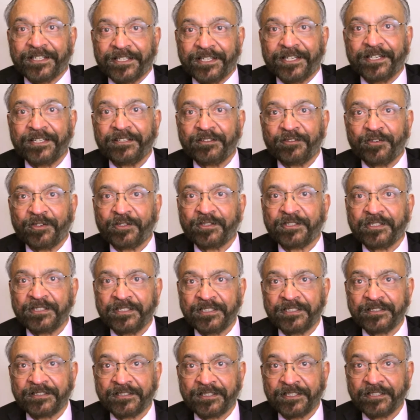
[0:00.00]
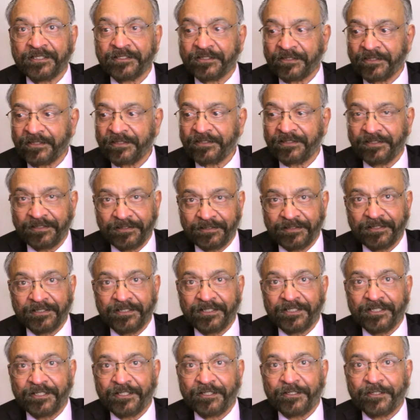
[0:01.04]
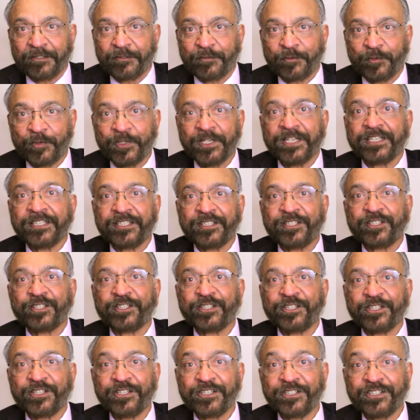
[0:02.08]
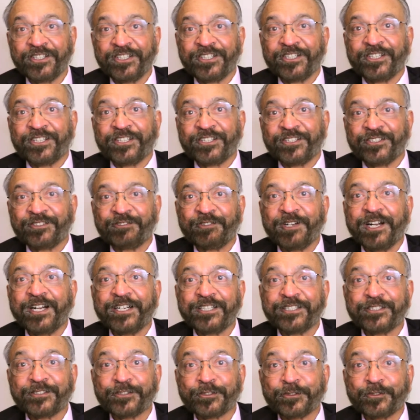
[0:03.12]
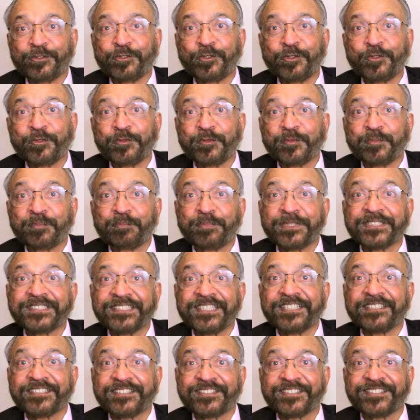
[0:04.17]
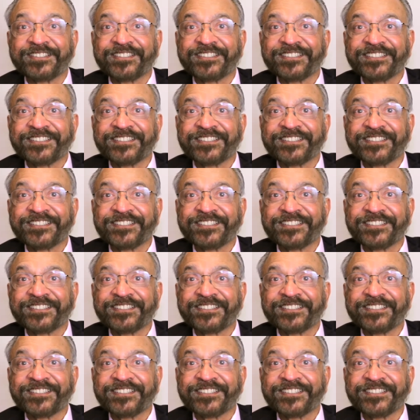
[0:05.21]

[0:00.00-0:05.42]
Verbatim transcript: a organization we are here ready to do business.